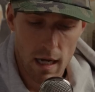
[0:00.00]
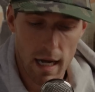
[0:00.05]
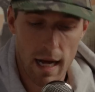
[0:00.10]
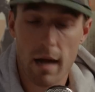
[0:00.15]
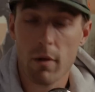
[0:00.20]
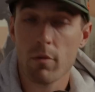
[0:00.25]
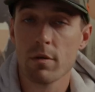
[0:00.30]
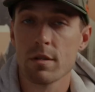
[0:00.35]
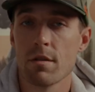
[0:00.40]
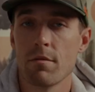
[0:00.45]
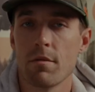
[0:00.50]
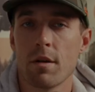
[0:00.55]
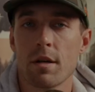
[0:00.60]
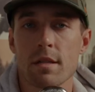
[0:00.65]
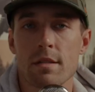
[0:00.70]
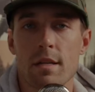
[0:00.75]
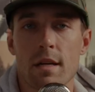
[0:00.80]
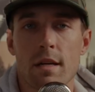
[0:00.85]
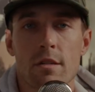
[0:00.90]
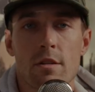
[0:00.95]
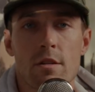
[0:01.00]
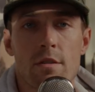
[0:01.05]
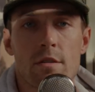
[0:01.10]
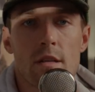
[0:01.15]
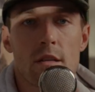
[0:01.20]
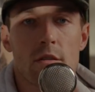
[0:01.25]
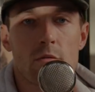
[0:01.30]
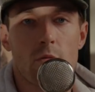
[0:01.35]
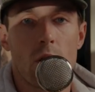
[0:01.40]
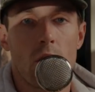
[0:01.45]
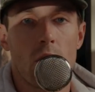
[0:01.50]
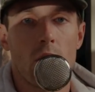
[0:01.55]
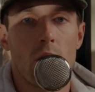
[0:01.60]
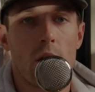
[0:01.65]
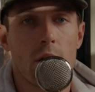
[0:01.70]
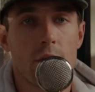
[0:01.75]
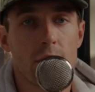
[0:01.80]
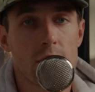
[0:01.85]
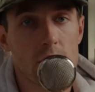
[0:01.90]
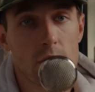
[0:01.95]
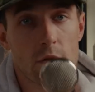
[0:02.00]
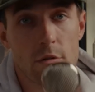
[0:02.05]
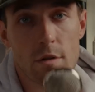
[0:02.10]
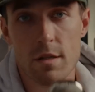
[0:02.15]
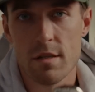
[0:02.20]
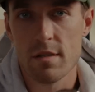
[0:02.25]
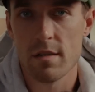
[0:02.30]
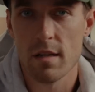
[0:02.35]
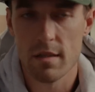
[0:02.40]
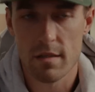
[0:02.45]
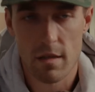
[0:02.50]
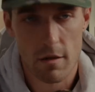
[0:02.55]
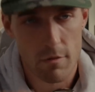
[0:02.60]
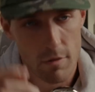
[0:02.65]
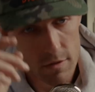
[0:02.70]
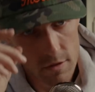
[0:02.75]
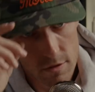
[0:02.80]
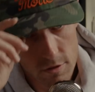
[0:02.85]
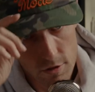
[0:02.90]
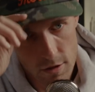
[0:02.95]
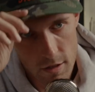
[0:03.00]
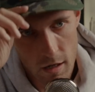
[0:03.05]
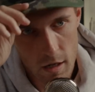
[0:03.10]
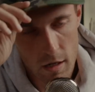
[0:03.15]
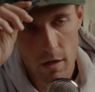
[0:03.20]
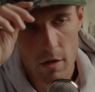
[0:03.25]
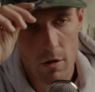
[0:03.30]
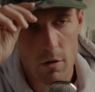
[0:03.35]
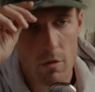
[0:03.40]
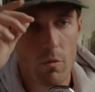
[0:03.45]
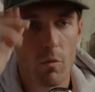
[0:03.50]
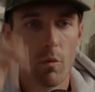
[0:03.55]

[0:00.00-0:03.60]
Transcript: I wasn't running tangents as well on this course as I was in Chicago,